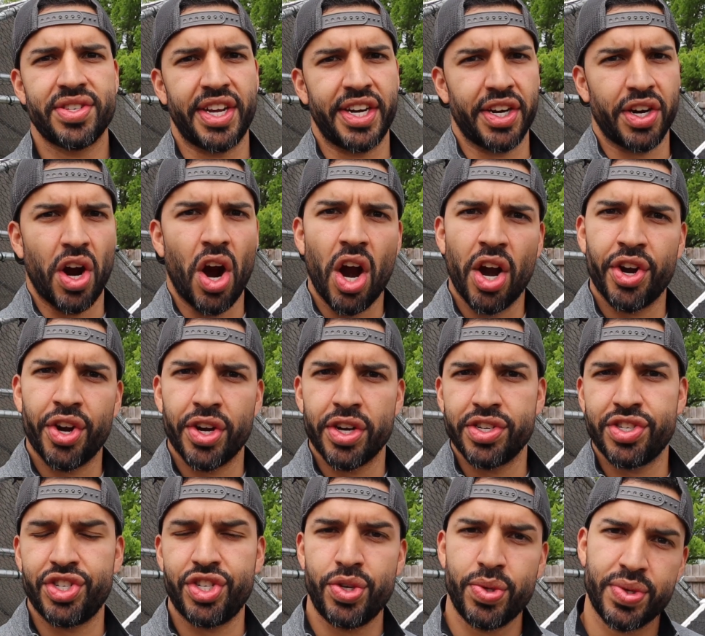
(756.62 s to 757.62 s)
and
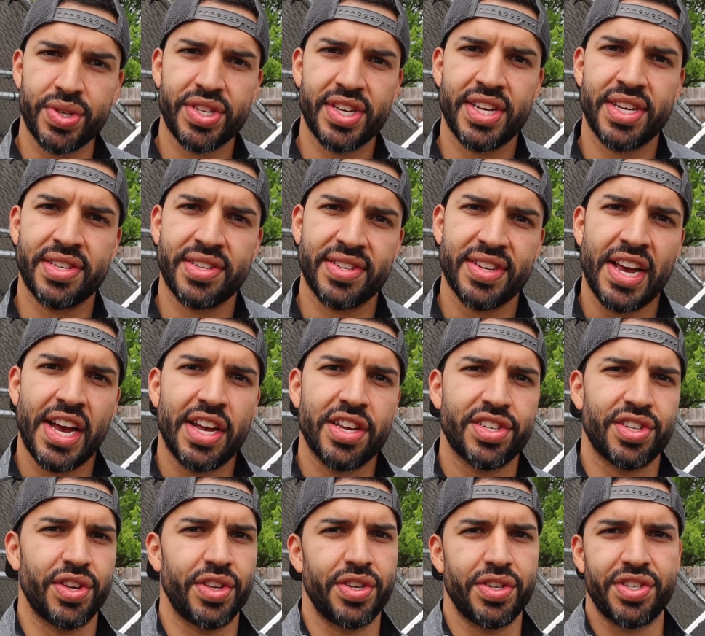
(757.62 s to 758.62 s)
gardeners use this,
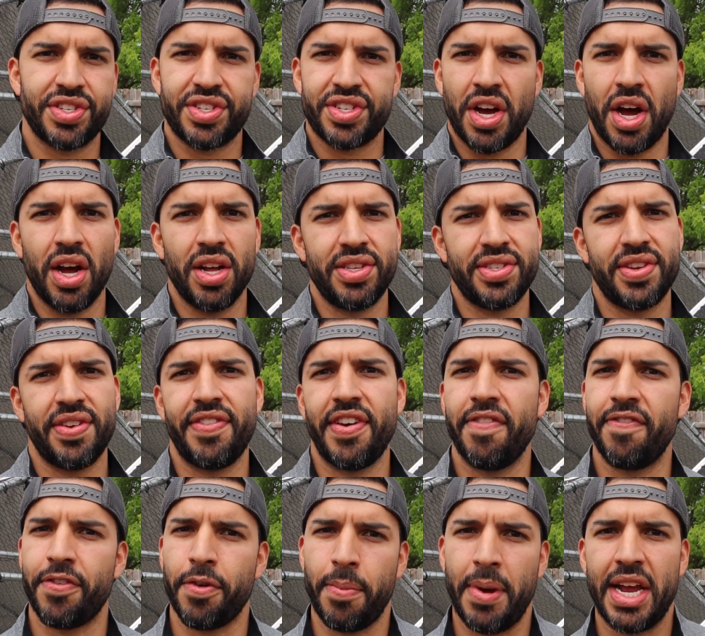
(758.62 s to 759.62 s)
so there's tons of
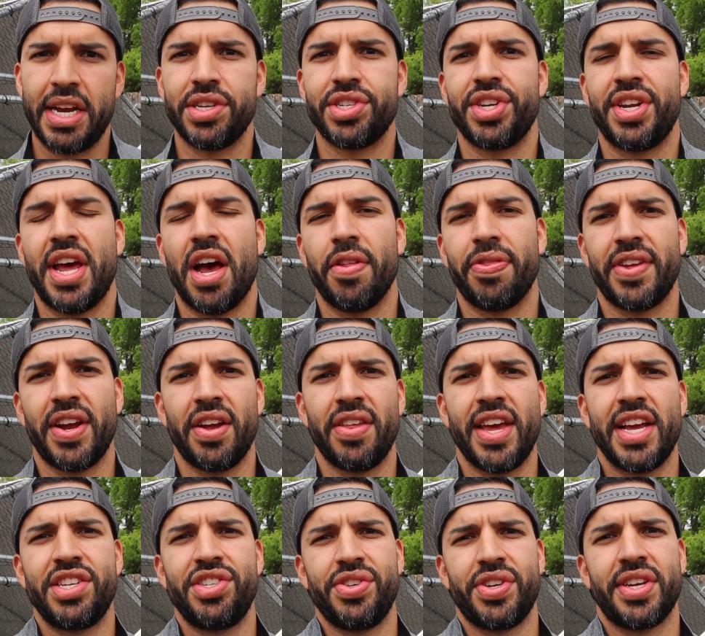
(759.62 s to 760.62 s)
information out there
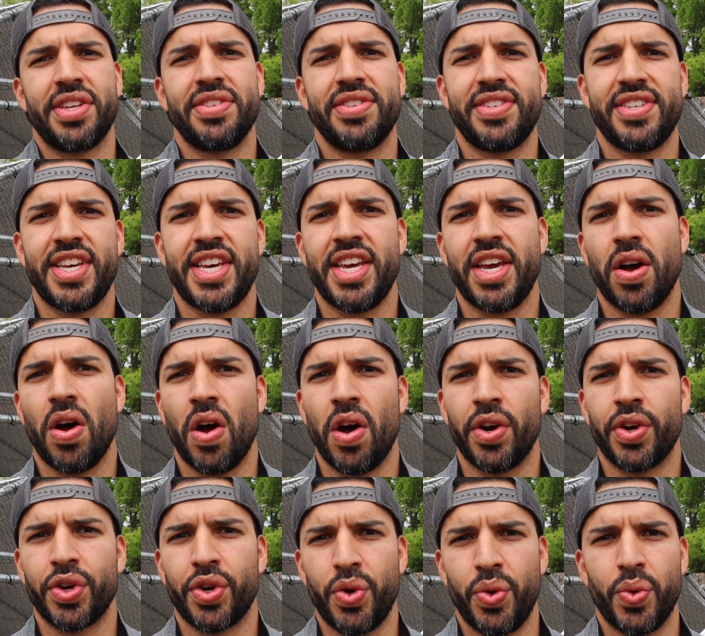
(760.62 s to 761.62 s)
that you can see
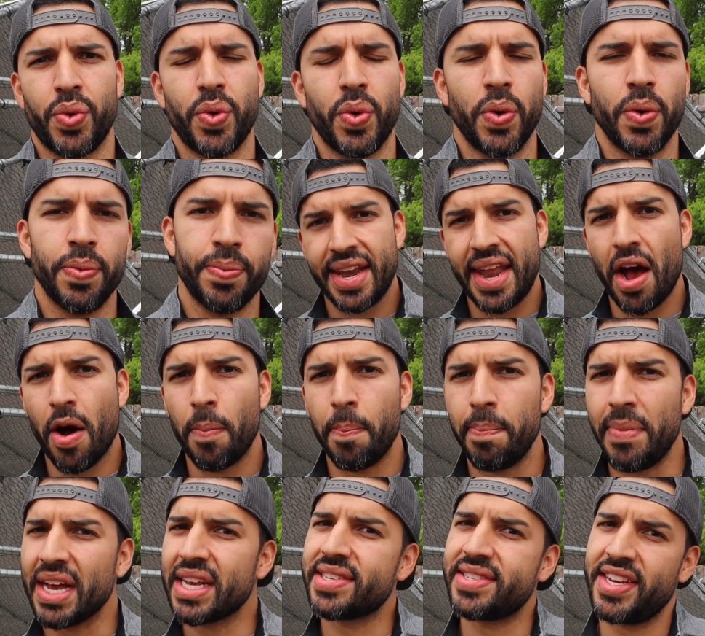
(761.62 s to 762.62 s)
on Google. Now,
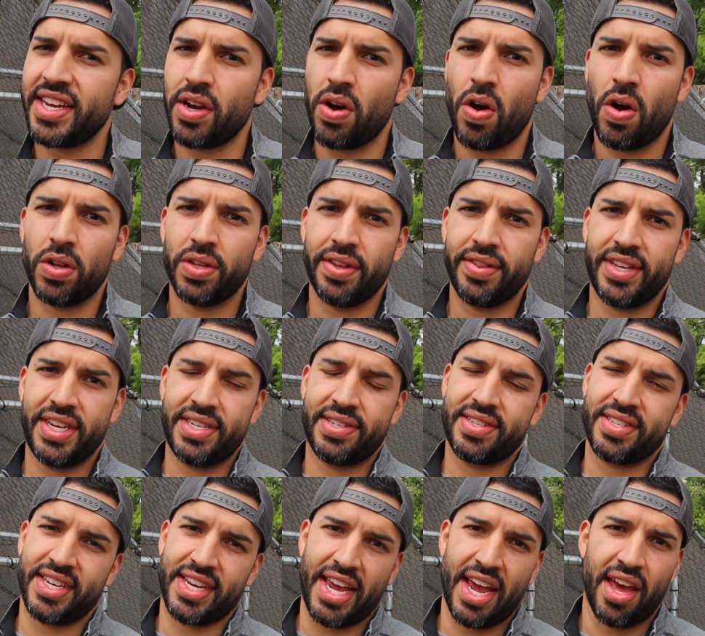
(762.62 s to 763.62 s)
mixing all of
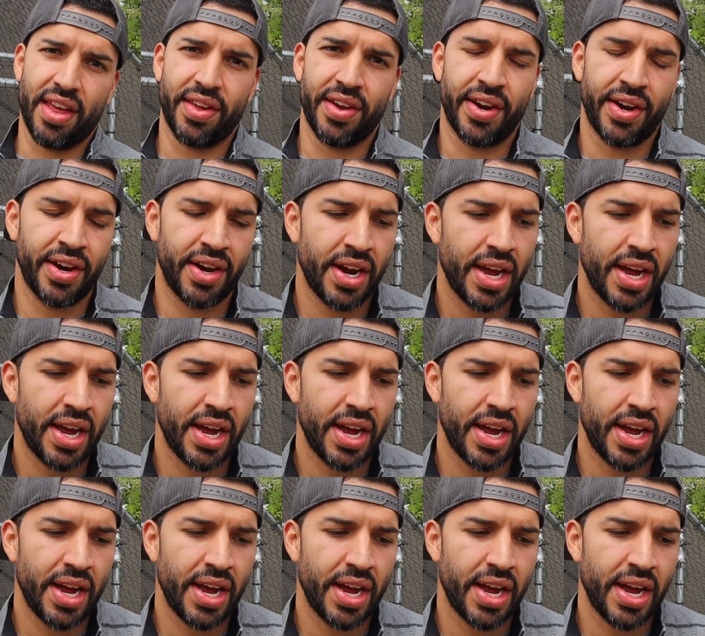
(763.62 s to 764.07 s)
these together,